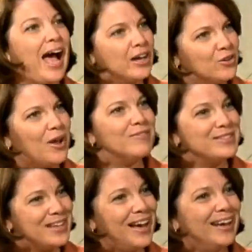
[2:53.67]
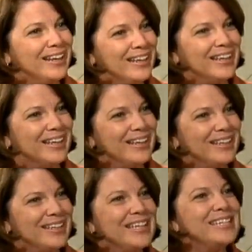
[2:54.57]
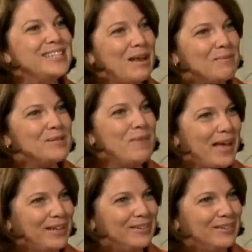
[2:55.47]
I do have a son. And his name is? His name is Ben.